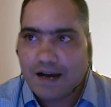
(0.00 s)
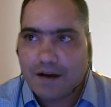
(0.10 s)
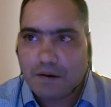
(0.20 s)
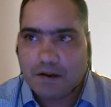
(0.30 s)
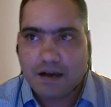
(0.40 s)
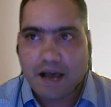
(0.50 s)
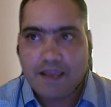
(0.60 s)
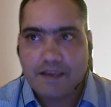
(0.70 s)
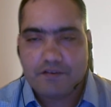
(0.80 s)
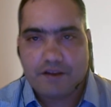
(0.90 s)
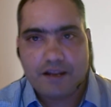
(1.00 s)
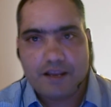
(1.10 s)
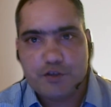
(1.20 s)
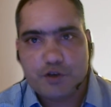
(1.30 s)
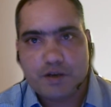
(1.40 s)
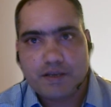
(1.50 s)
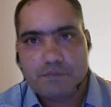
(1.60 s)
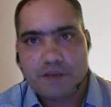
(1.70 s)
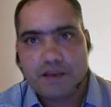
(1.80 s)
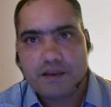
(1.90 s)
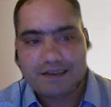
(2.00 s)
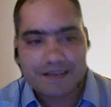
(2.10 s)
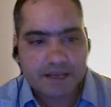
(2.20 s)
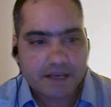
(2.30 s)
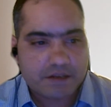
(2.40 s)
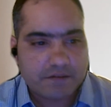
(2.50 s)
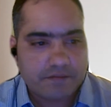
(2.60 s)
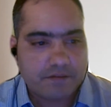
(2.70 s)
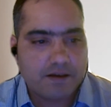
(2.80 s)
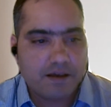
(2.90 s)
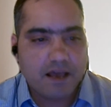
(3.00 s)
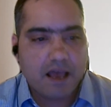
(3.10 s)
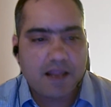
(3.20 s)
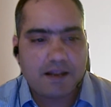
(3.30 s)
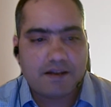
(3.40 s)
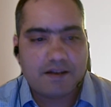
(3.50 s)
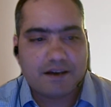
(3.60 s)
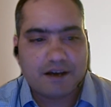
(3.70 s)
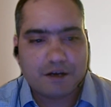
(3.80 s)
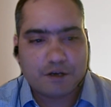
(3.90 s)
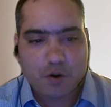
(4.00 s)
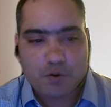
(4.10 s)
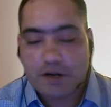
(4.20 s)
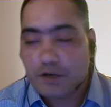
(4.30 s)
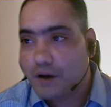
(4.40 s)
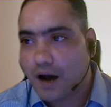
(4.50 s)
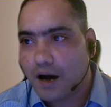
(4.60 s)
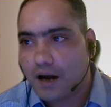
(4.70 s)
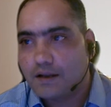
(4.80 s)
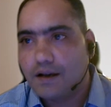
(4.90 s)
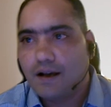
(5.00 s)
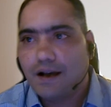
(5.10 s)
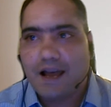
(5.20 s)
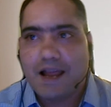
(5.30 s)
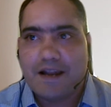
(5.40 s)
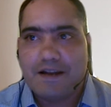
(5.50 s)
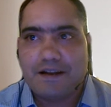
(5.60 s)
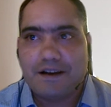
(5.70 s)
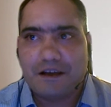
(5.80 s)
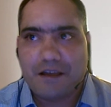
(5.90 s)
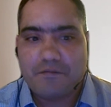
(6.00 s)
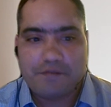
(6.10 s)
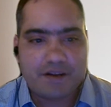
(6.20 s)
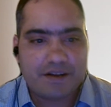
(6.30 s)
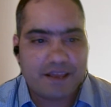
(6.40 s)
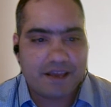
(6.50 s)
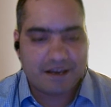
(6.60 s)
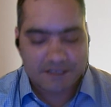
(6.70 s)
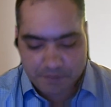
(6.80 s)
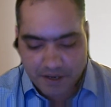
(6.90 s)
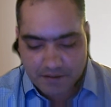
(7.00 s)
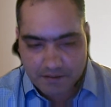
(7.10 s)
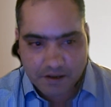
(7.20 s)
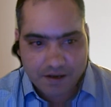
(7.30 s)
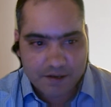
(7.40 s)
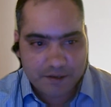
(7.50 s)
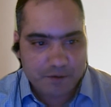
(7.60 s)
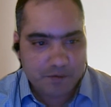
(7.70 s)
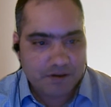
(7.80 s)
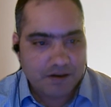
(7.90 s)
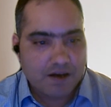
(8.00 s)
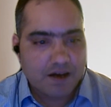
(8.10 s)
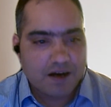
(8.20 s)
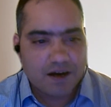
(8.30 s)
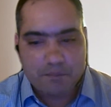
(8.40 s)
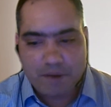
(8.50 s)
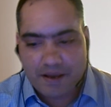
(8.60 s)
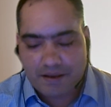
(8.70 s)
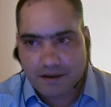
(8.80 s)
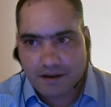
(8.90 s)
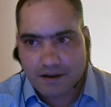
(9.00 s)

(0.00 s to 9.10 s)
I really enjoy is being creative and grounded to art. And every day I spend, my